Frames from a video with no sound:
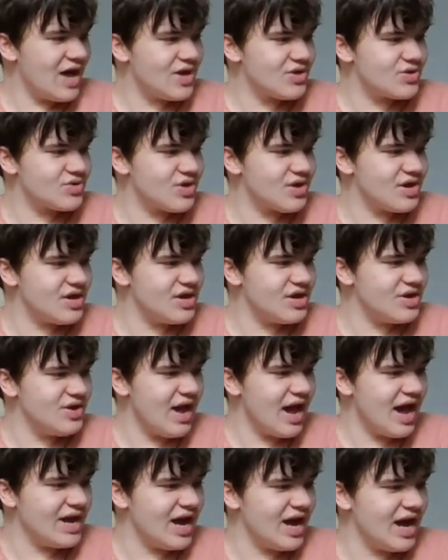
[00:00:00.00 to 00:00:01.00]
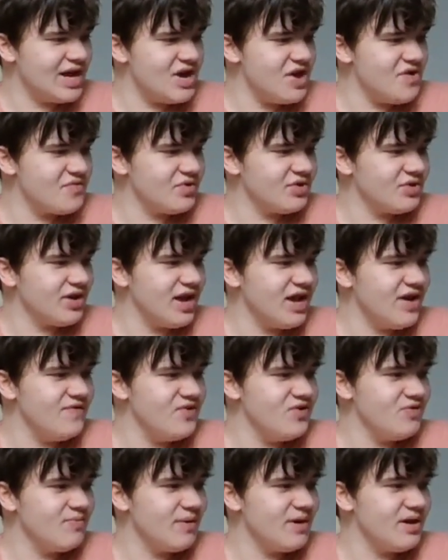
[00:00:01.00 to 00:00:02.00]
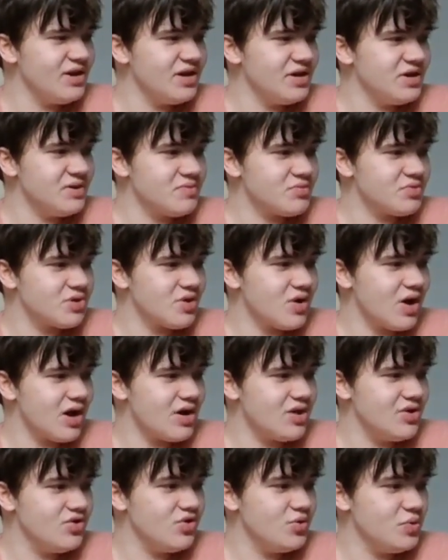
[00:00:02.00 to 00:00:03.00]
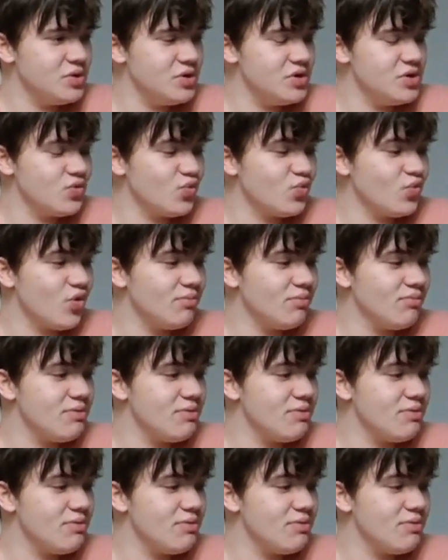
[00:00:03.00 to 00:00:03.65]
I said I, I never gave you my name, so you wouldn't